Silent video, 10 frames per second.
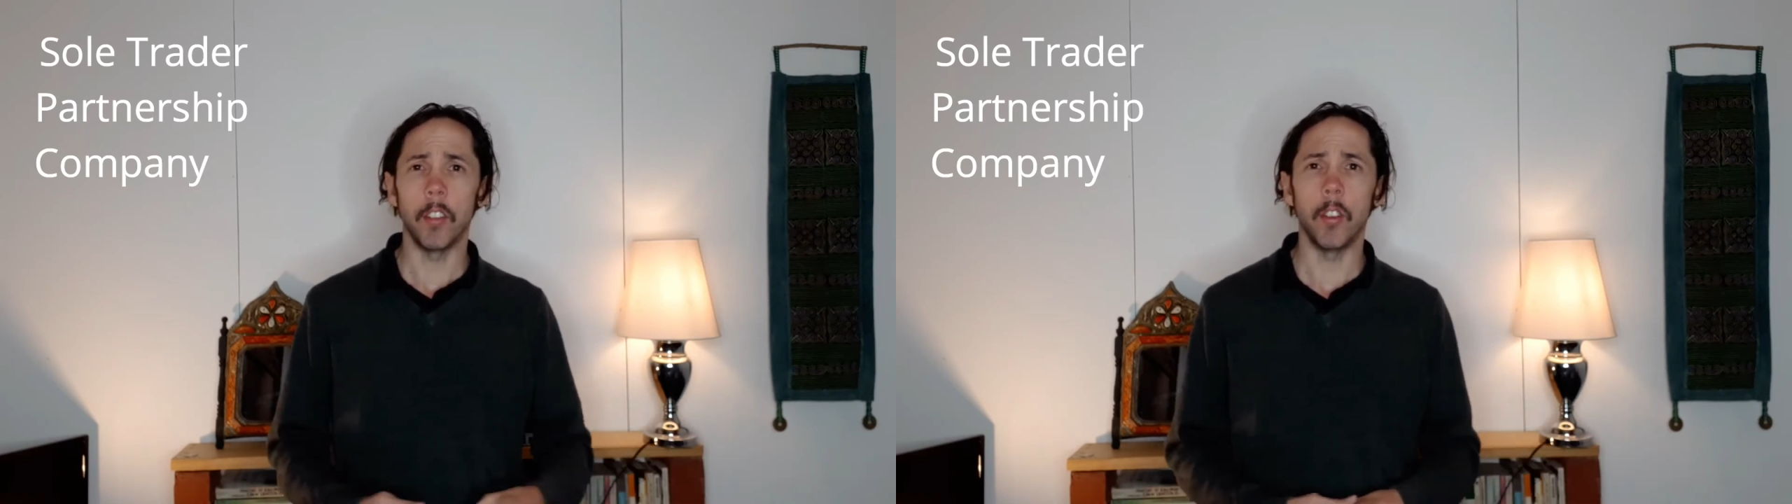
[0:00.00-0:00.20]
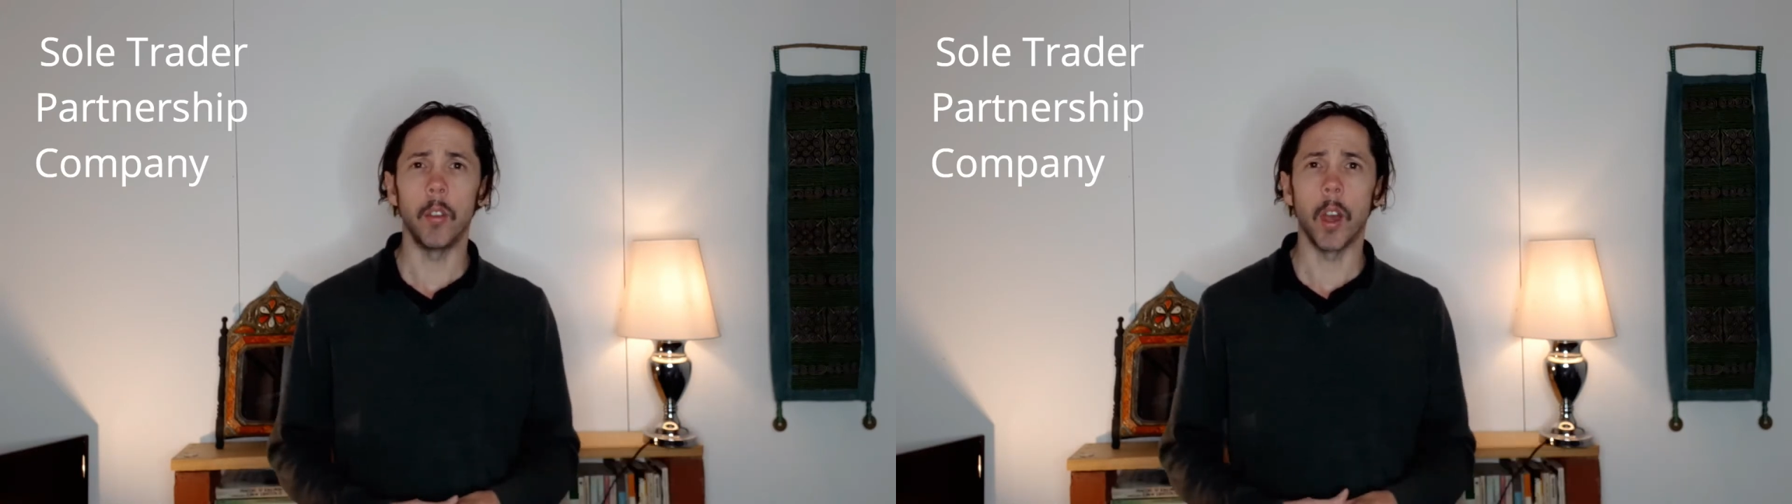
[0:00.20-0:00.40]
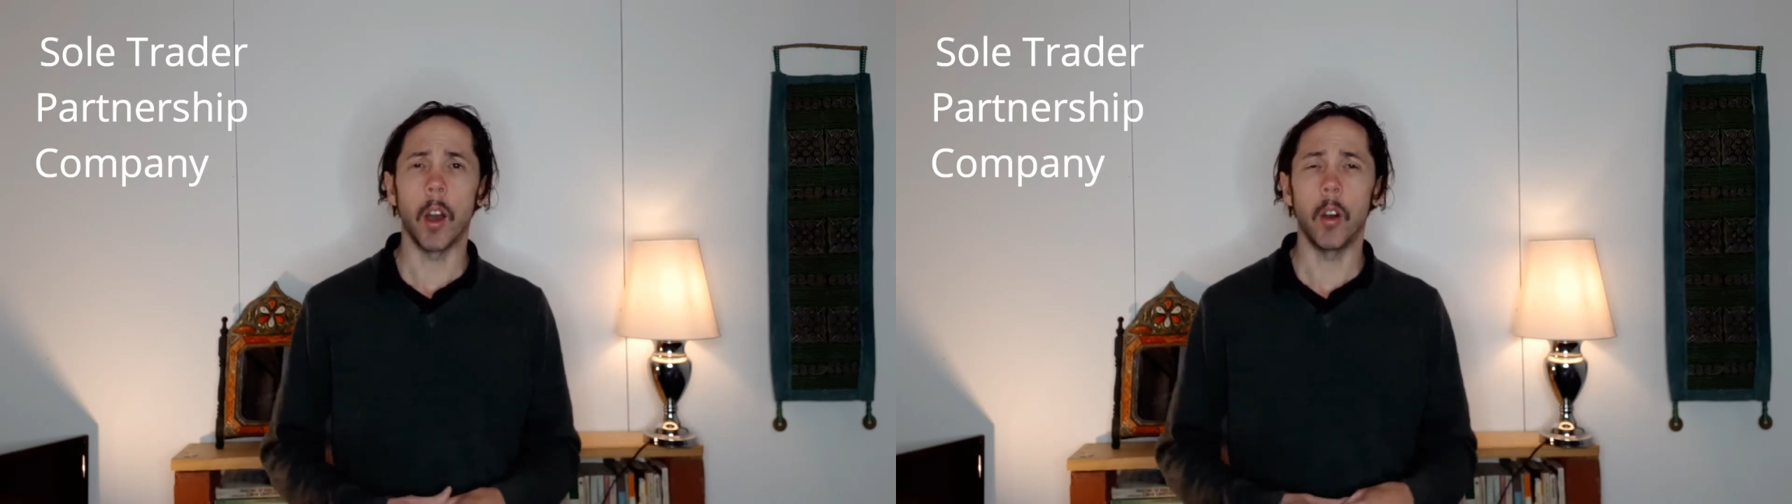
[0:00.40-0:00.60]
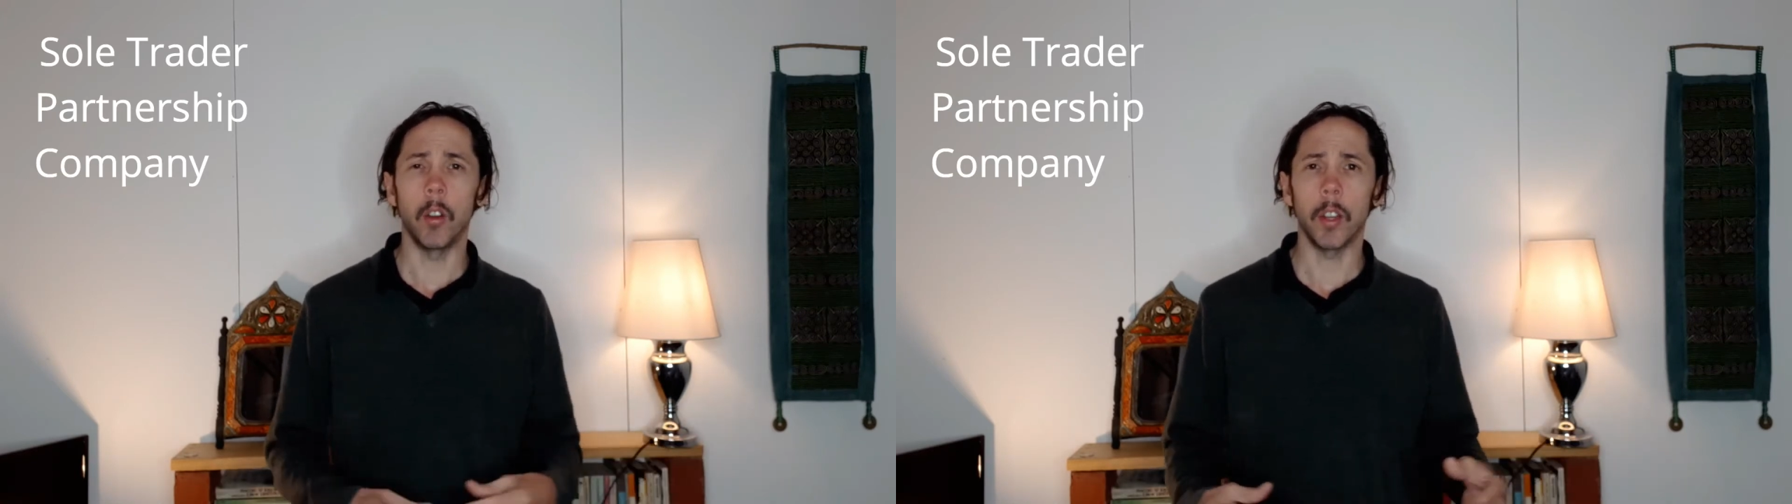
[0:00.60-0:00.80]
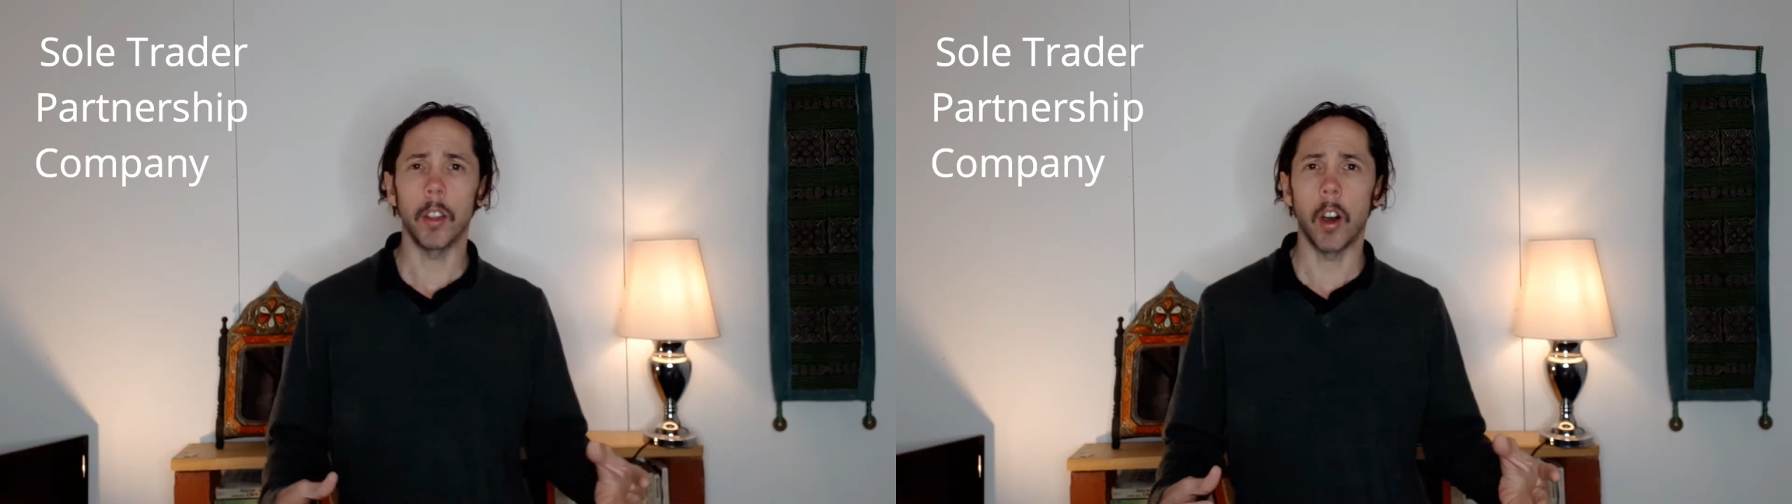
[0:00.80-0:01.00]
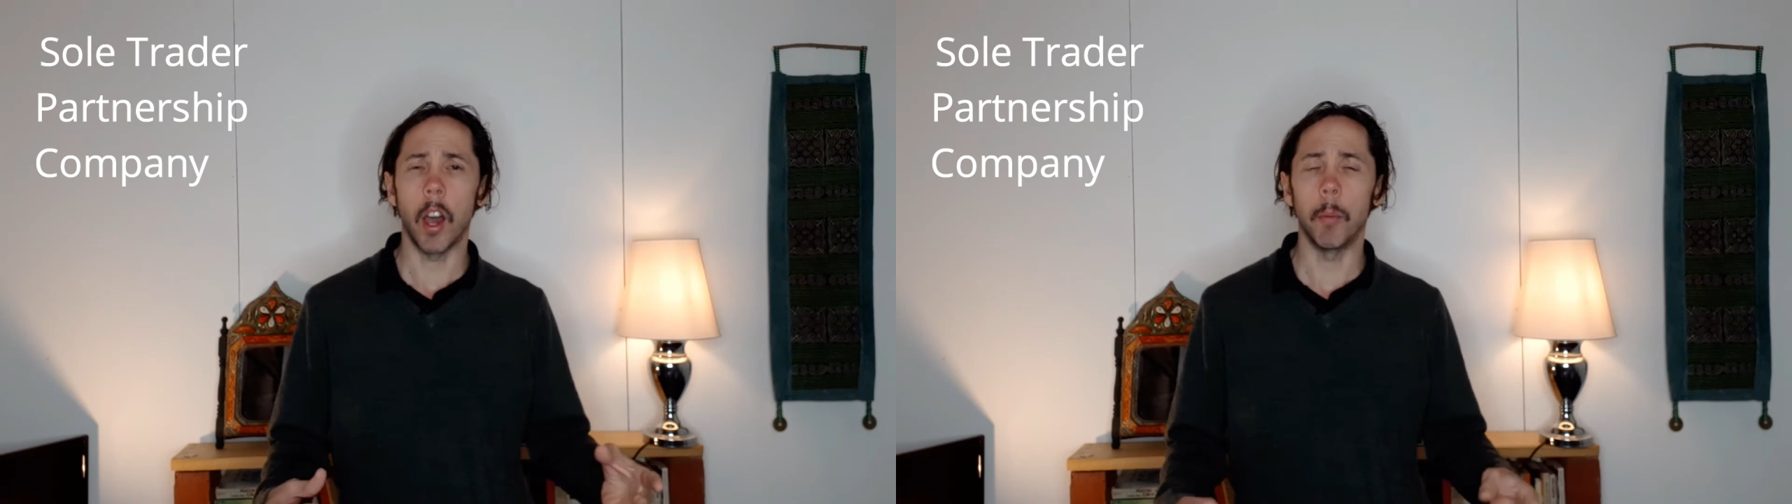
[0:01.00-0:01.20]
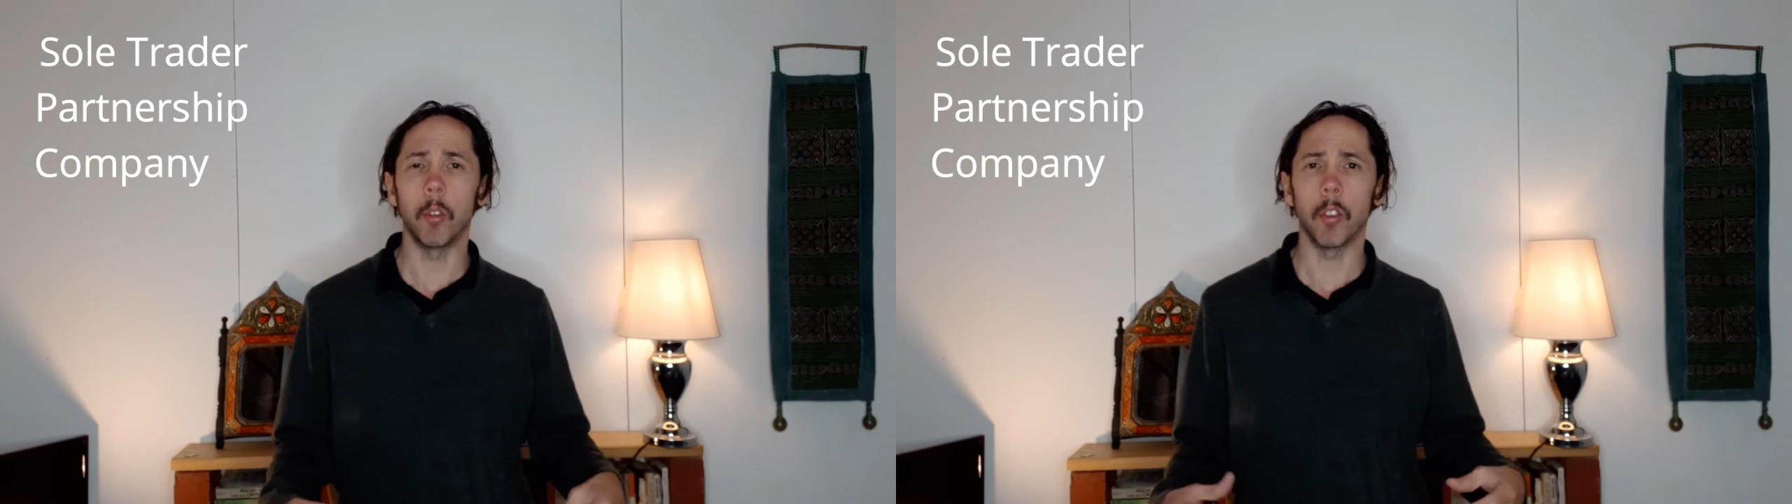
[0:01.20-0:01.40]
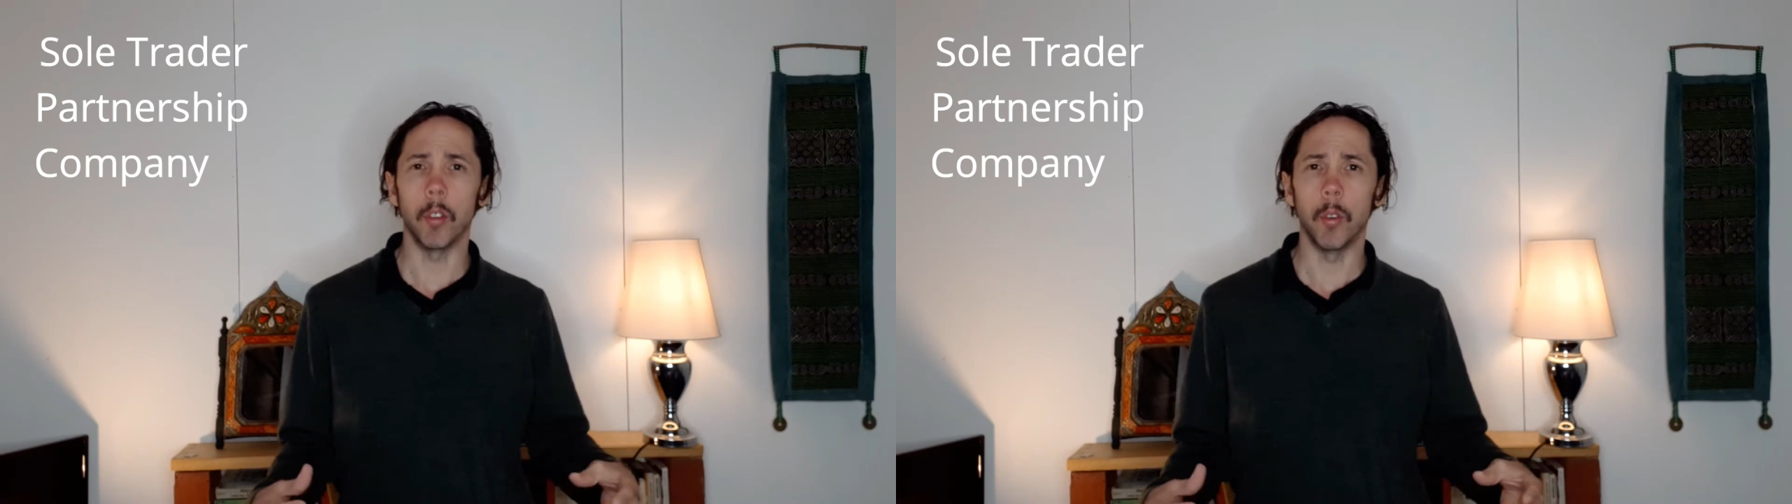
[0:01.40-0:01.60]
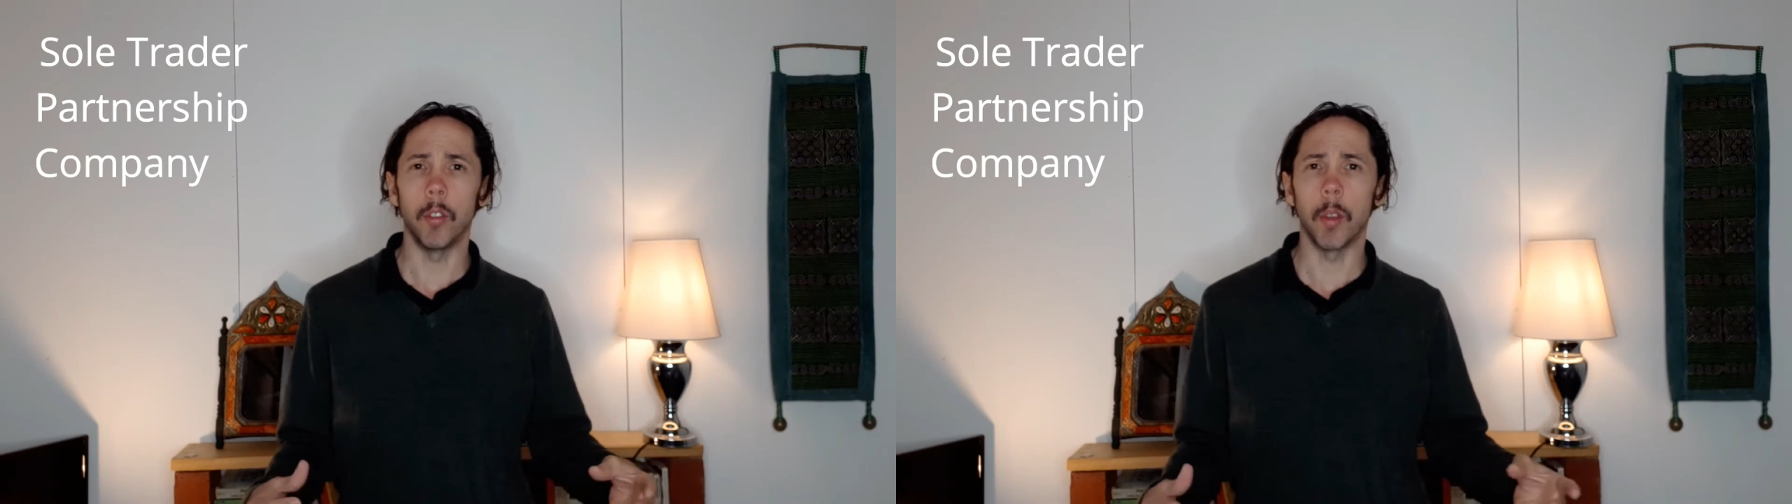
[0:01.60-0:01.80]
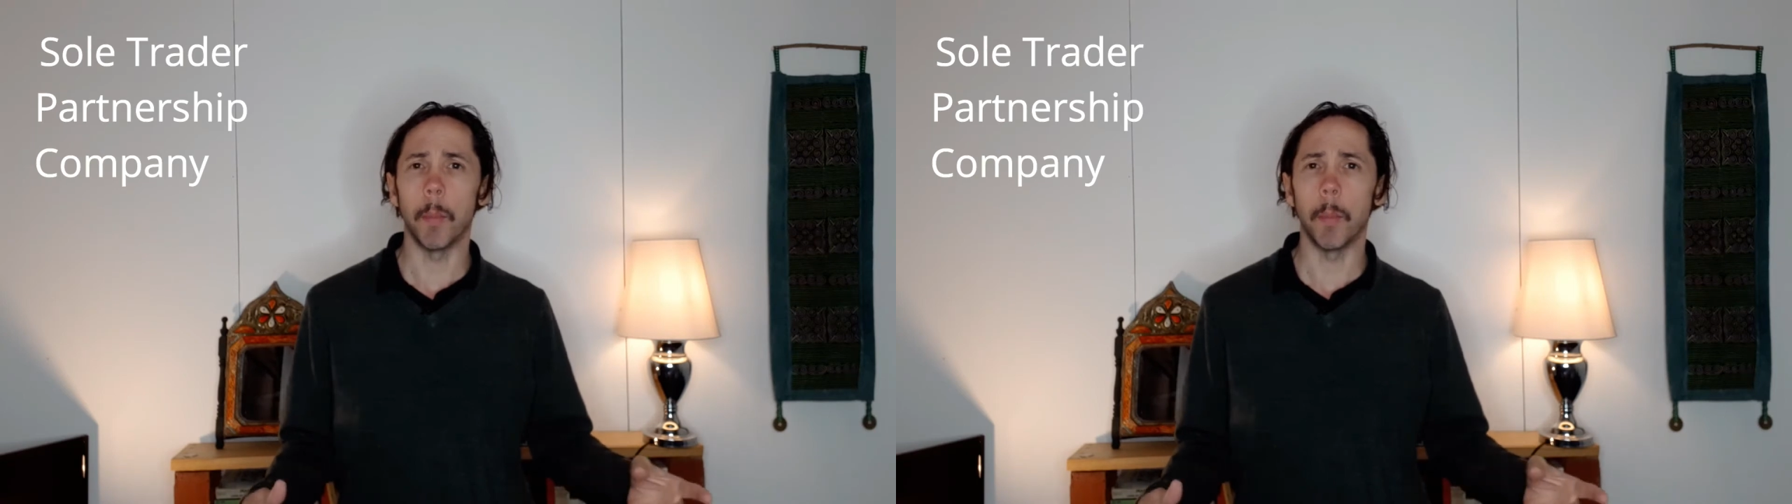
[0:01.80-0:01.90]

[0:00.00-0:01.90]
you are only liable to lose the